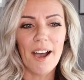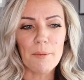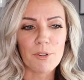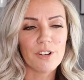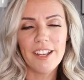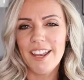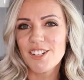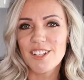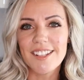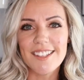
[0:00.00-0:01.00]

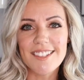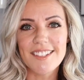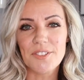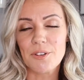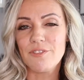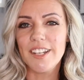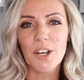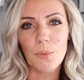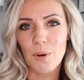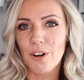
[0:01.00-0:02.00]
creations or
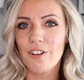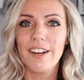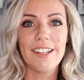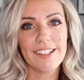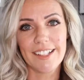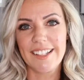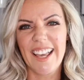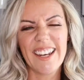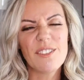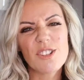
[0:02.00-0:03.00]
video work or anything like
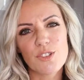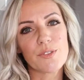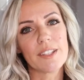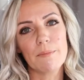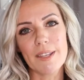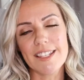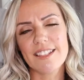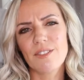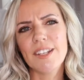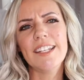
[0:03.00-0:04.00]
that, and I was just really busy,
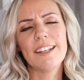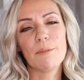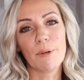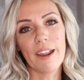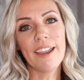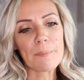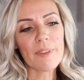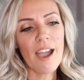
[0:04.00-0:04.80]
so I needed a break.